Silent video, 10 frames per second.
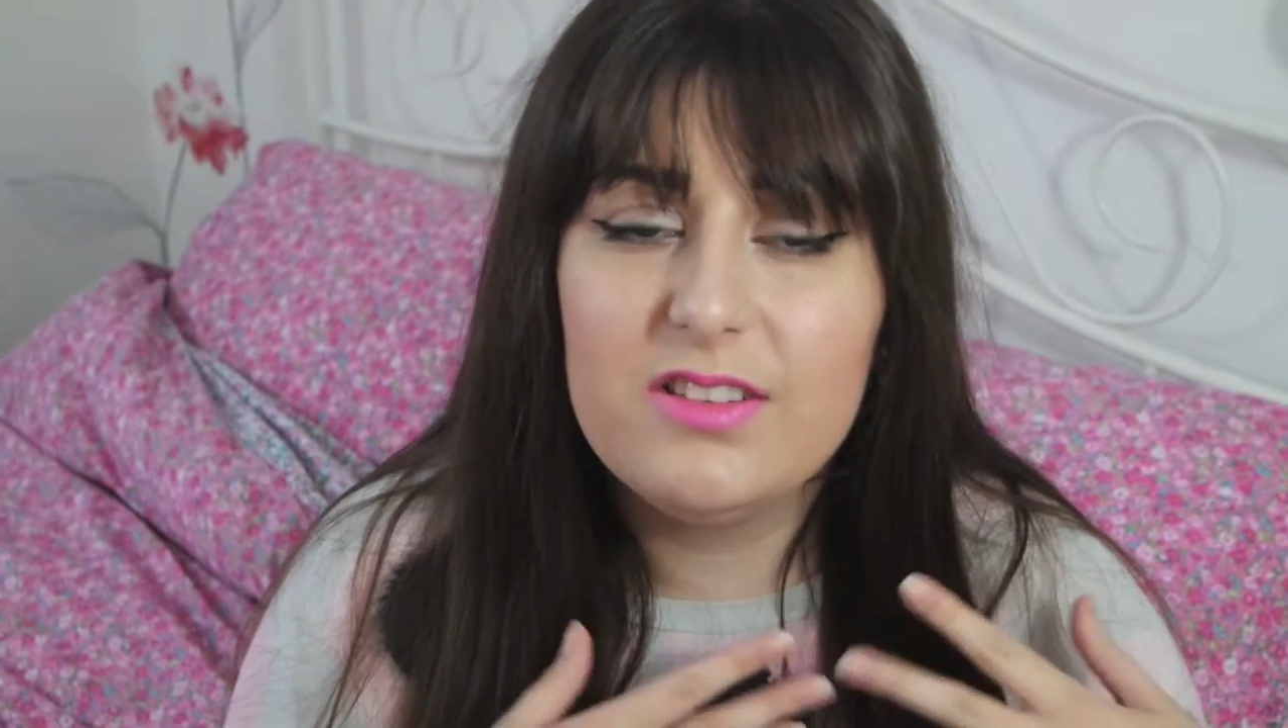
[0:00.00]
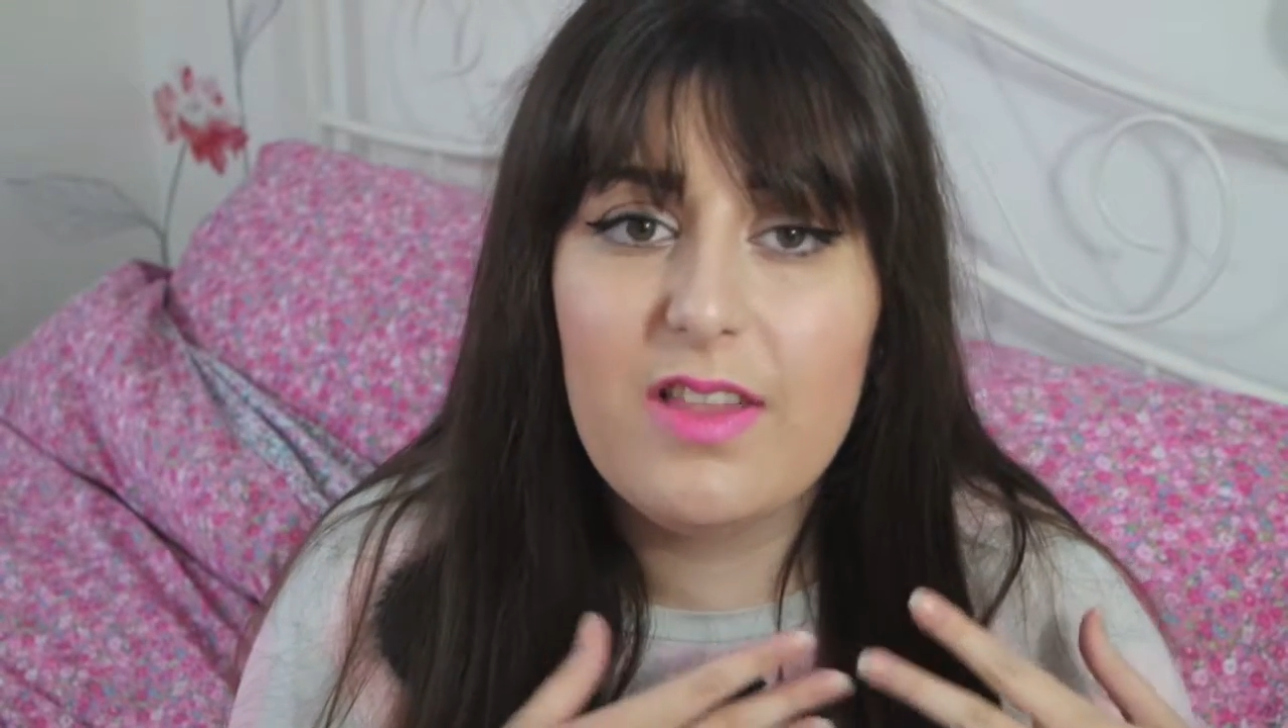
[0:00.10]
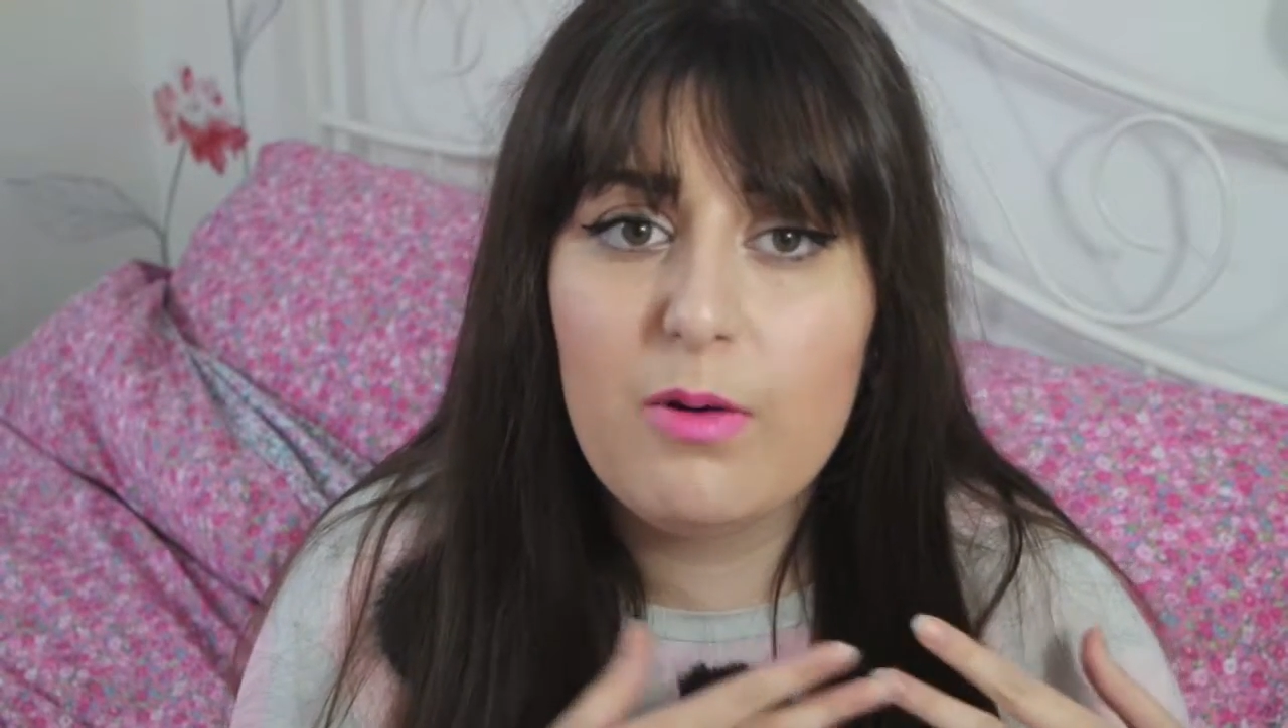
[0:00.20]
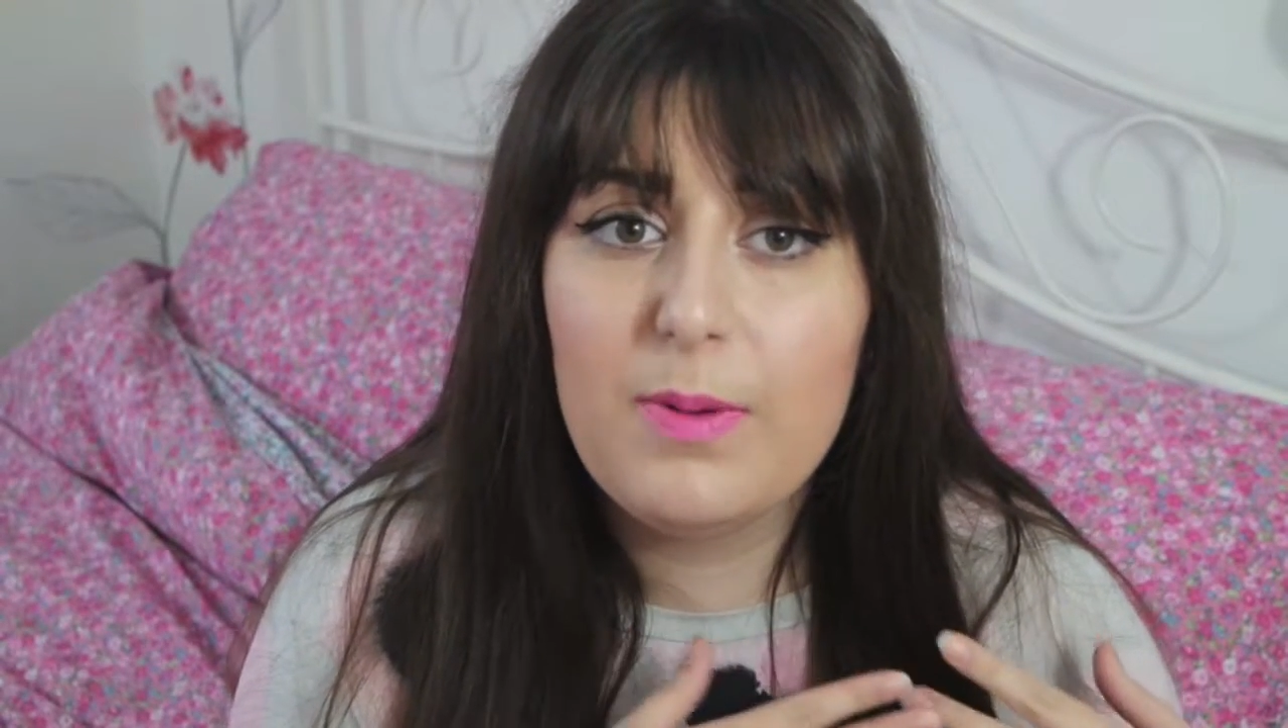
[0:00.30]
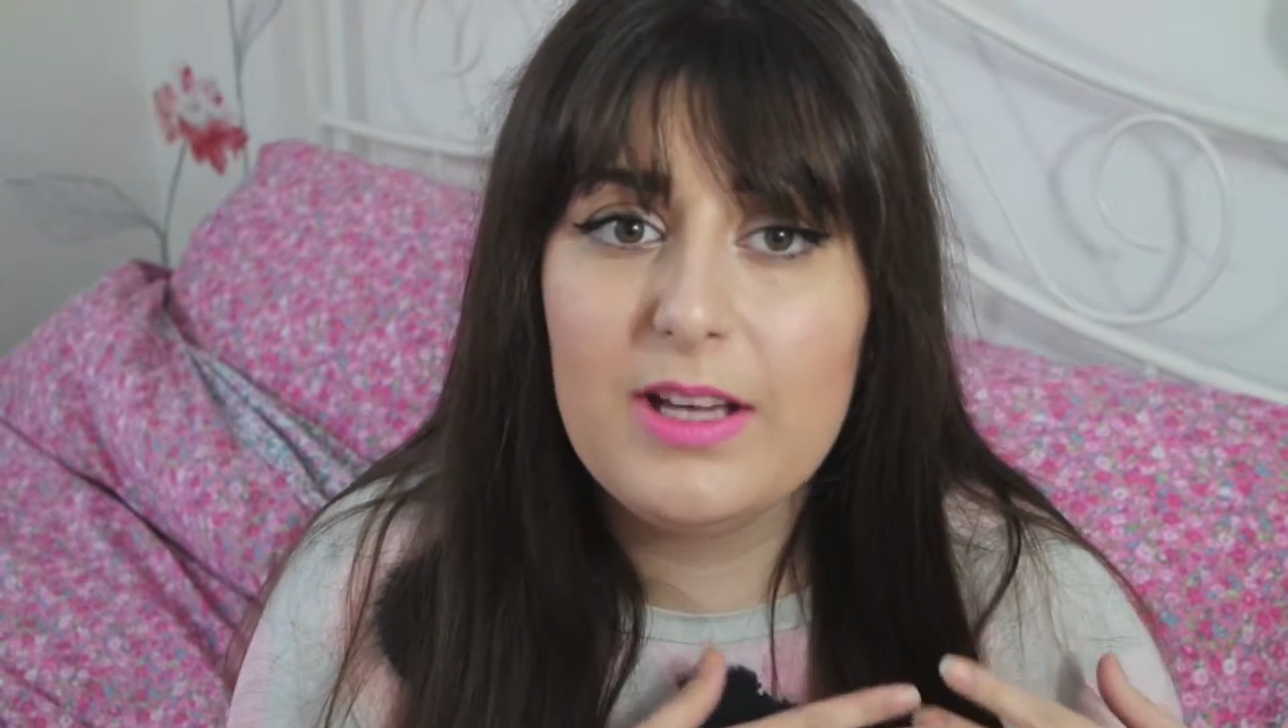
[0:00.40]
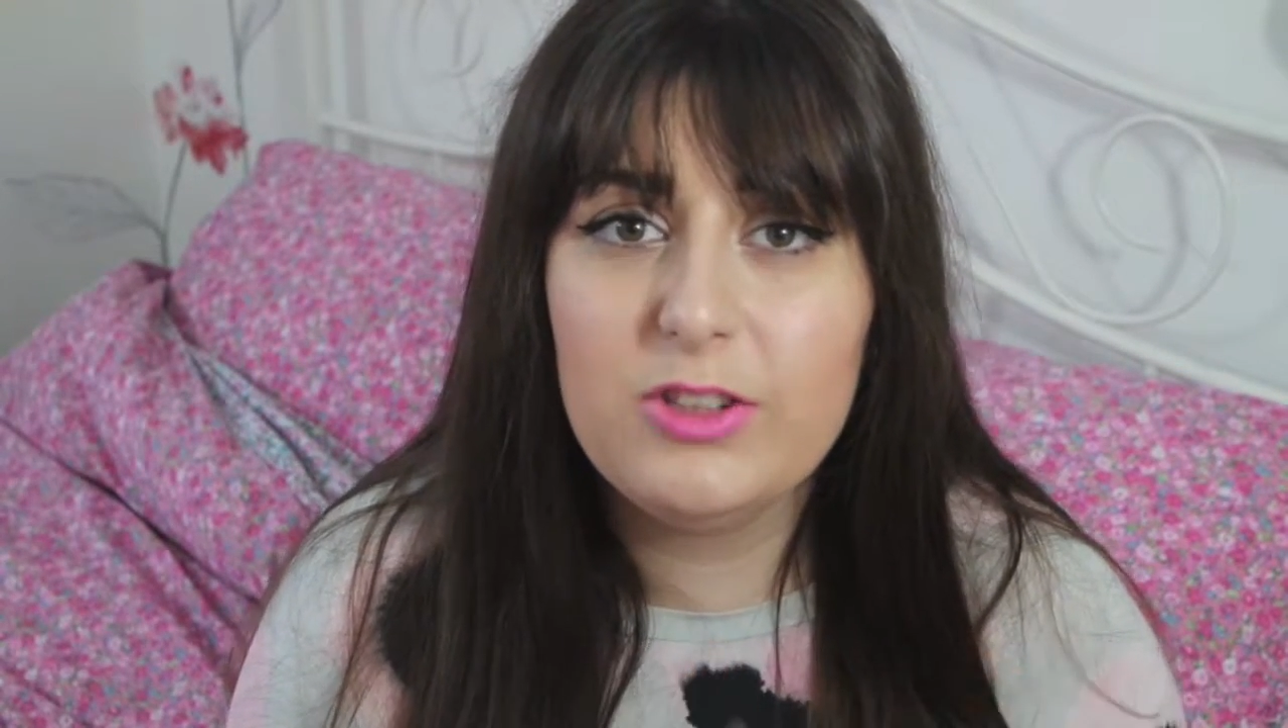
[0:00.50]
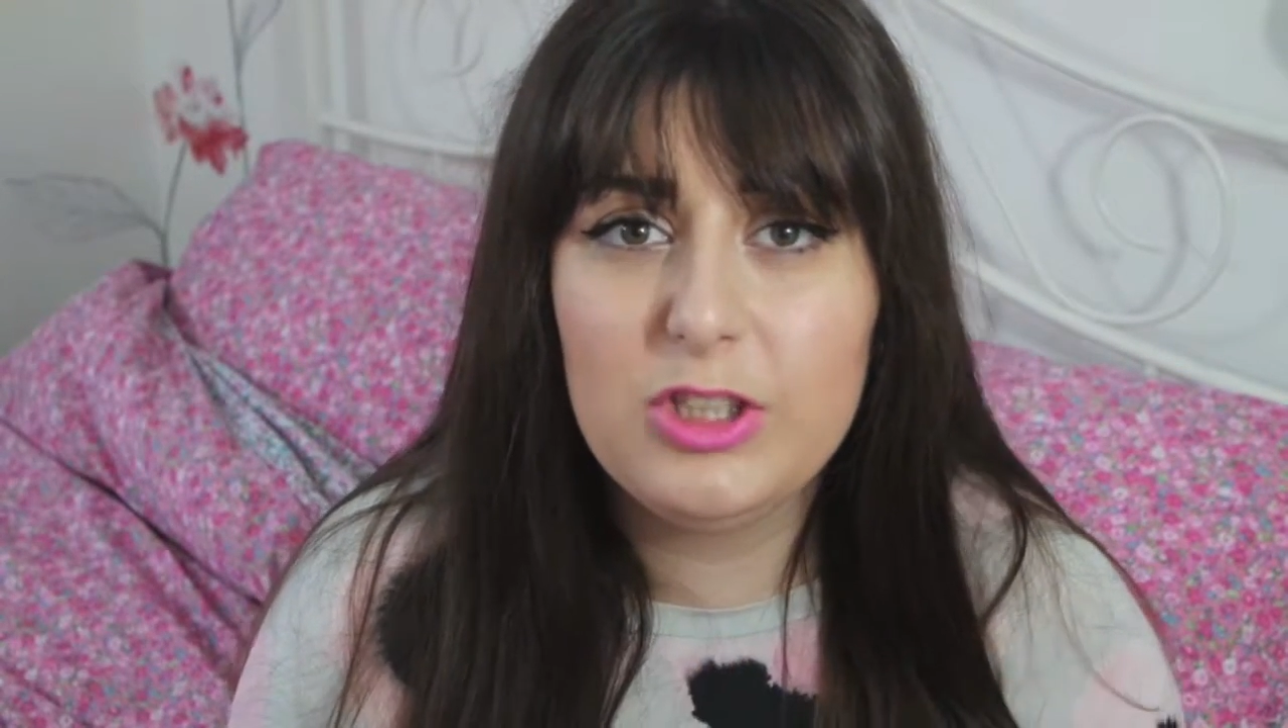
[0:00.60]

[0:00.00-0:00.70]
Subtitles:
so there will be a